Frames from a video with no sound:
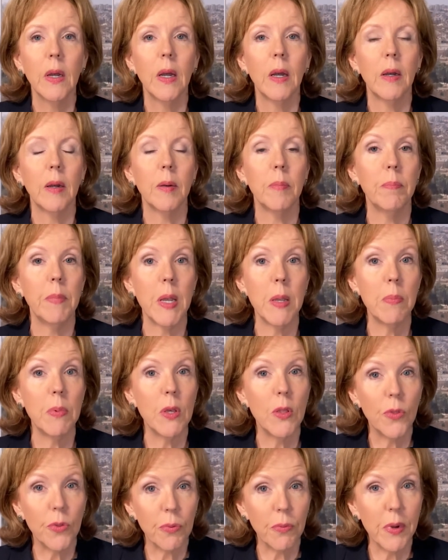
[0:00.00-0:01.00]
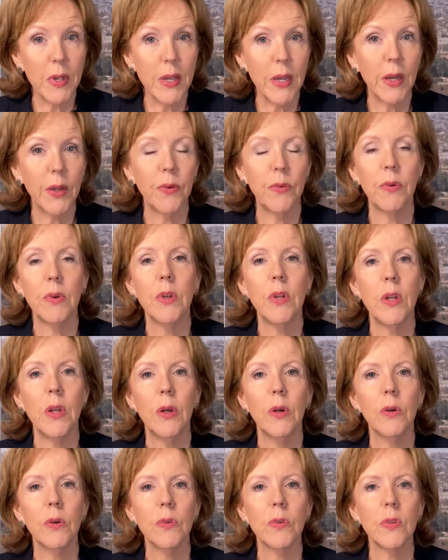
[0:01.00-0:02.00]
maybe 300
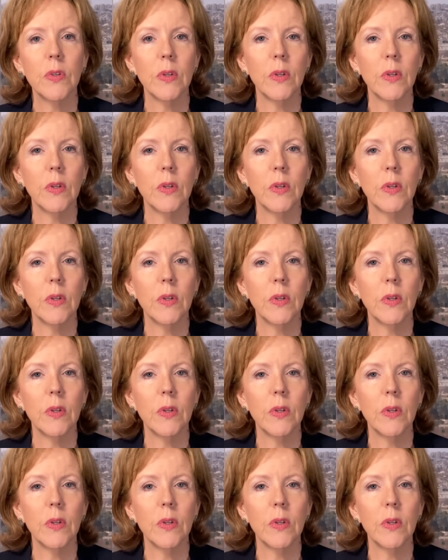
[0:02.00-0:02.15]
years.